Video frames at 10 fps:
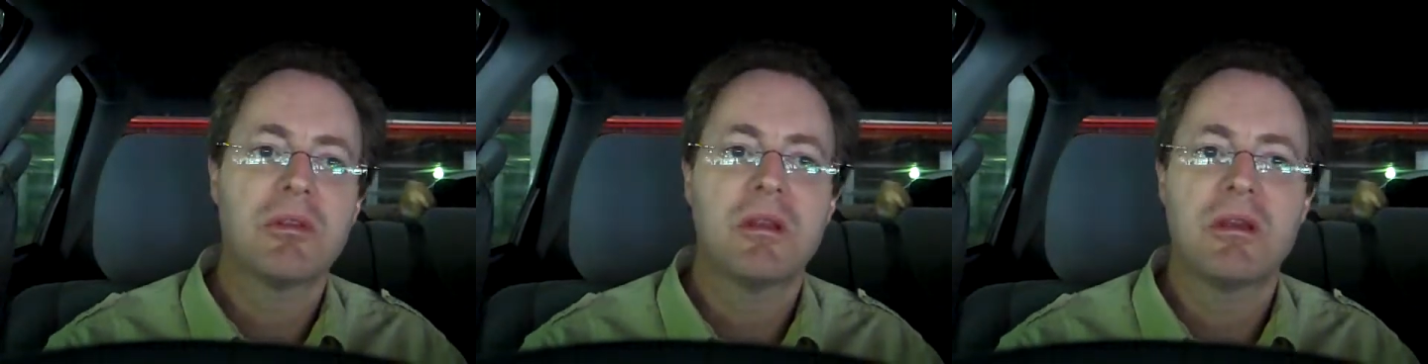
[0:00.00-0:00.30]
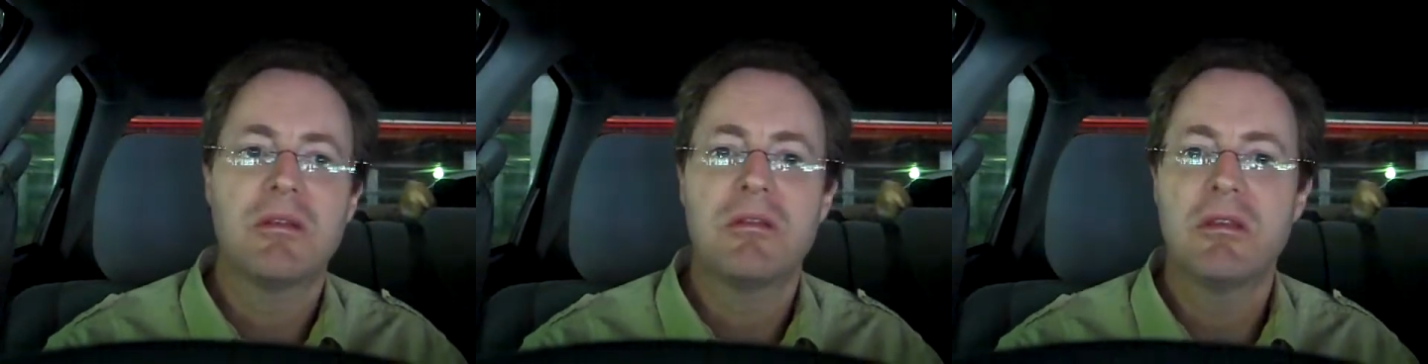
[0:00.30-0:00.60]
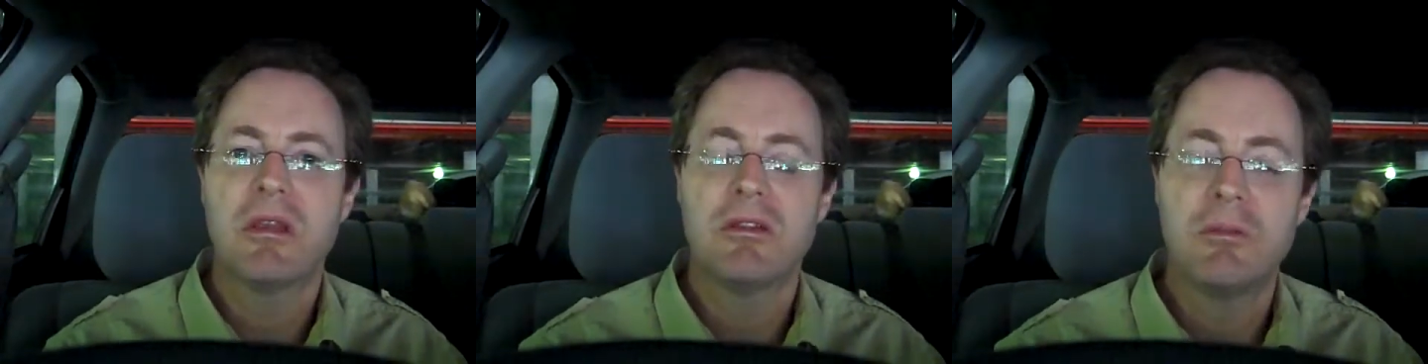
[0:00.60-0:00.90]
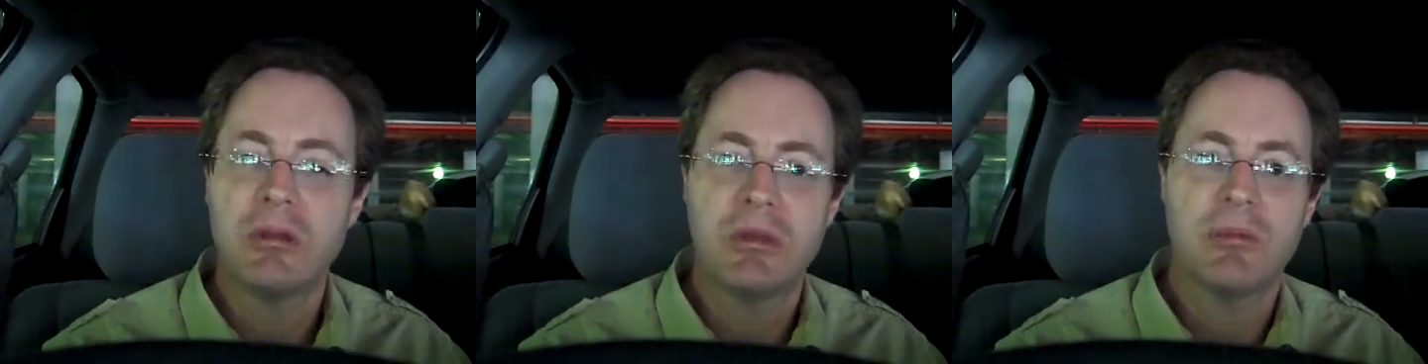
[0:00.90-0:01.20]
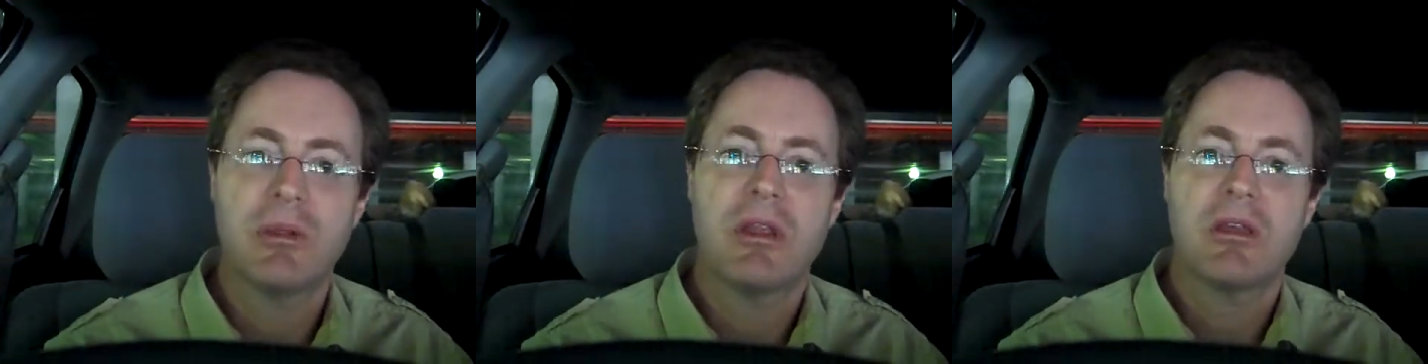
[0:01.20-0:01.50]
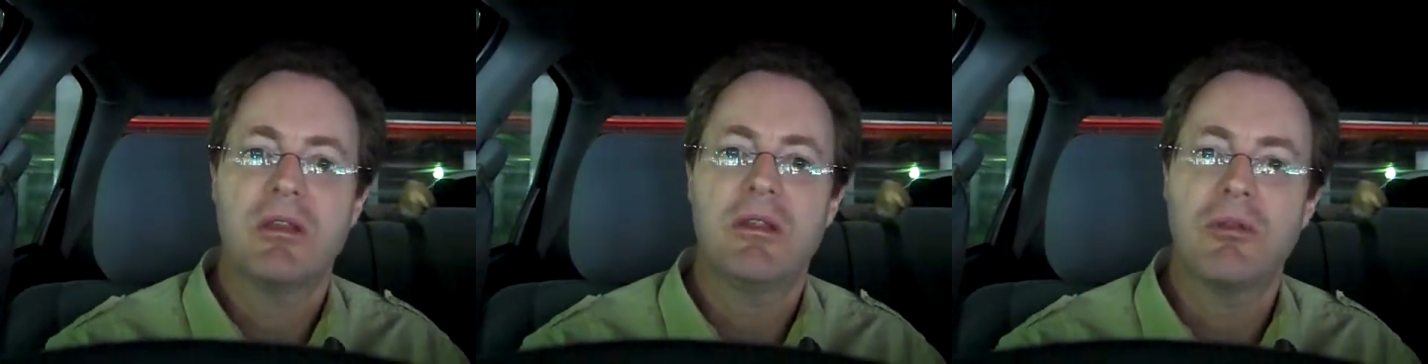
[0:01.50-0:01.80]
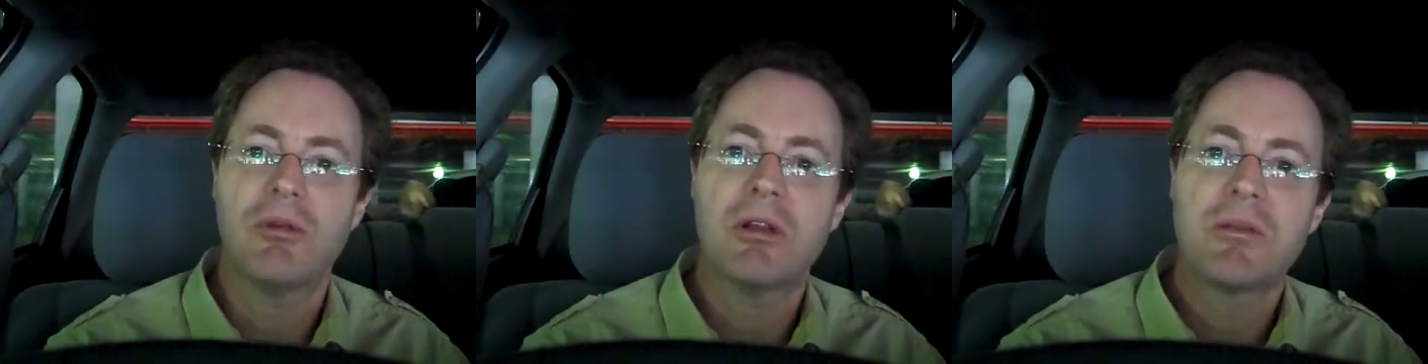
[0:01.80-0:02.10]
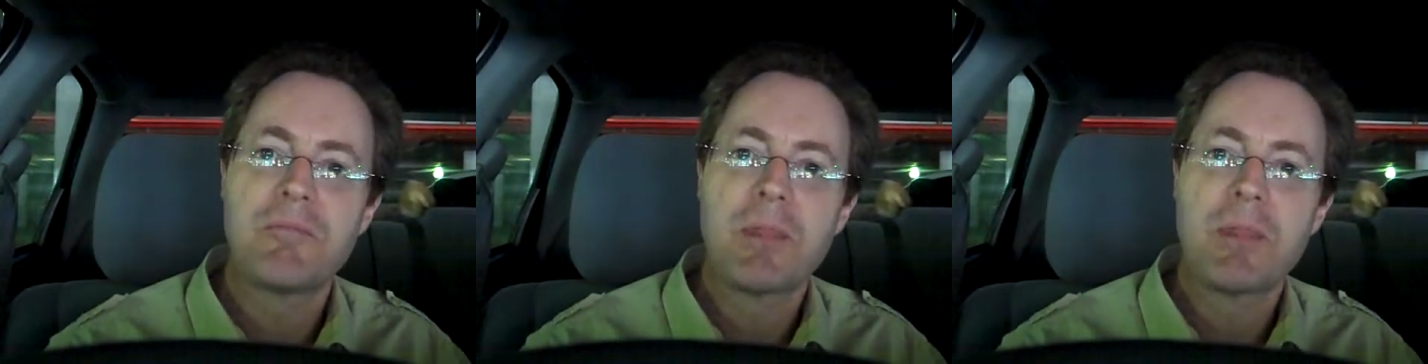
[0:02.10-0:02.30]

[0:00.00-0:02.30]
You're going to meet people like that in the world.